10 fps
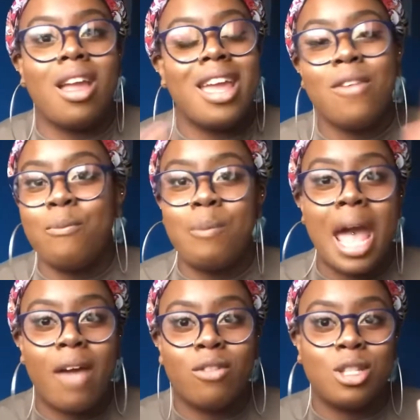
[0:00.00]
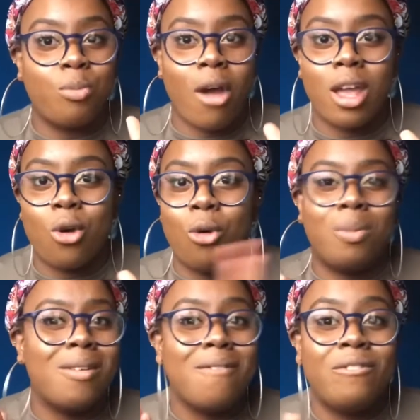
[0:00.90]
if parents break up,
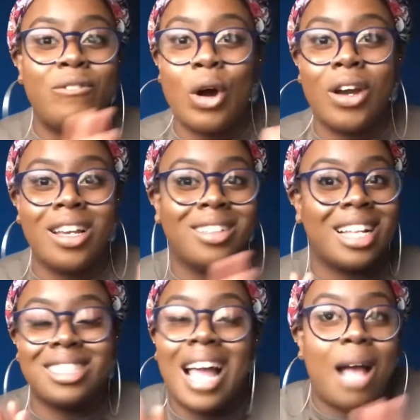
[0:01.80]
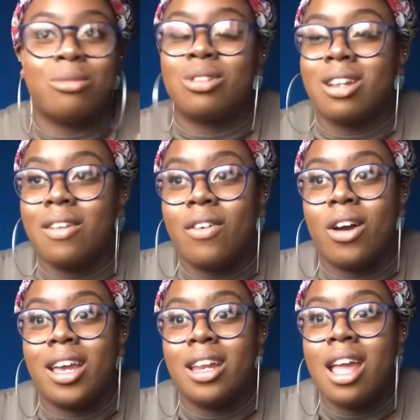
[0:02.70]
fine, that's absolutely
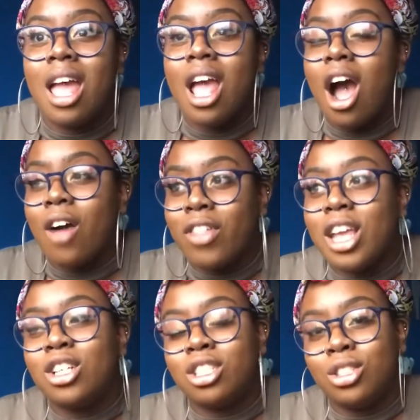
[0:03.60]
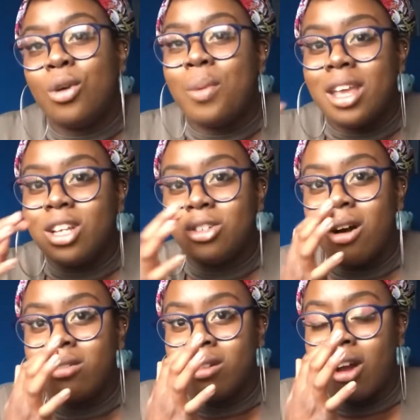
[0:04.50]
fine. I think you should still be in your
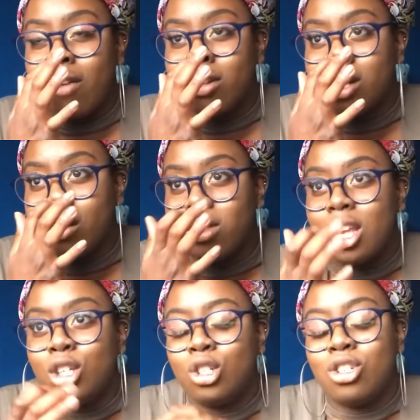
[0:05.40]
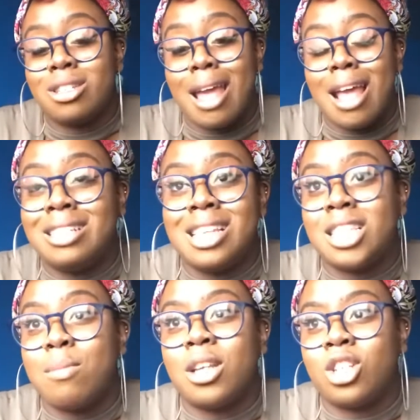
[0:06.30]
child's life. I don't think you should just
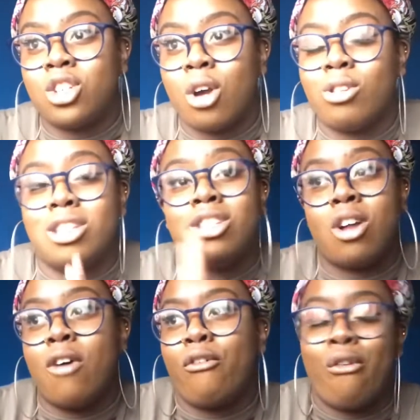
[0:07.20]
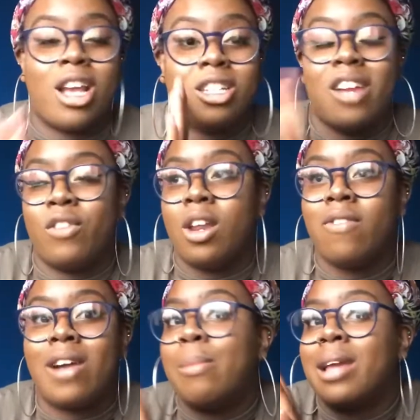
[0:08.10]
dismiss your child and start fresh, have a new
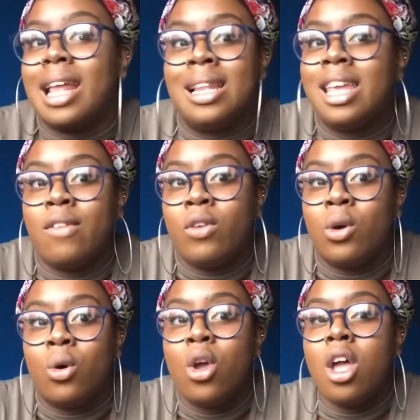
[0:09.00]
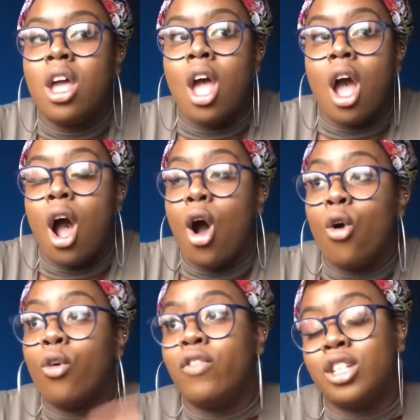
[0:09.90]
family and leave your
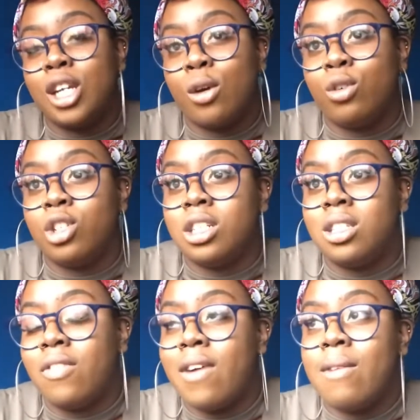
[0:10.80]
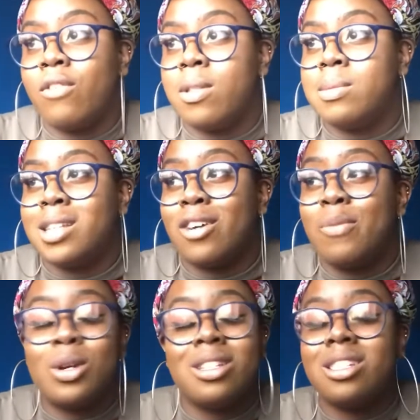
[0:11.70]
other children to fend for themselves,
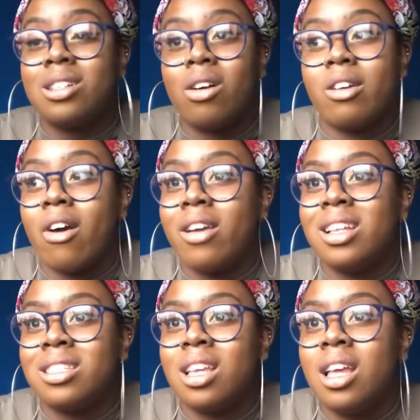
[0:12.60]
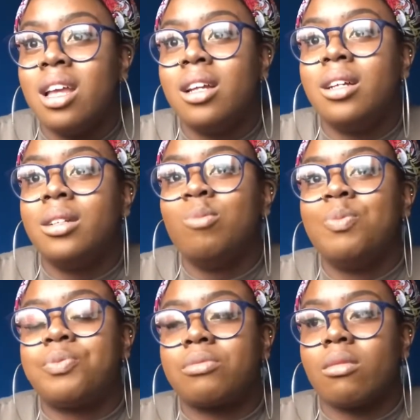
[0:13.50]
because it's not nice.
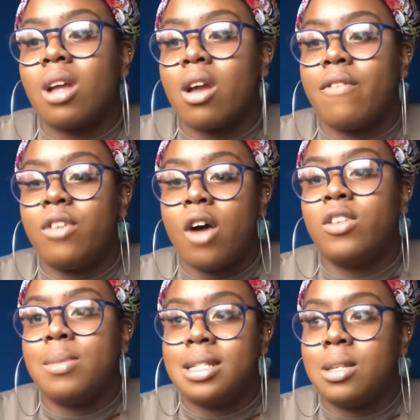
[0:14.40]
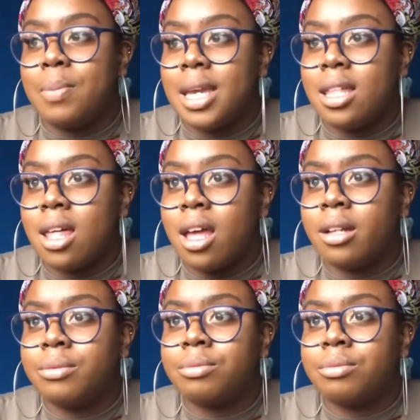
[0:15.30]
Like, a father's meant to be there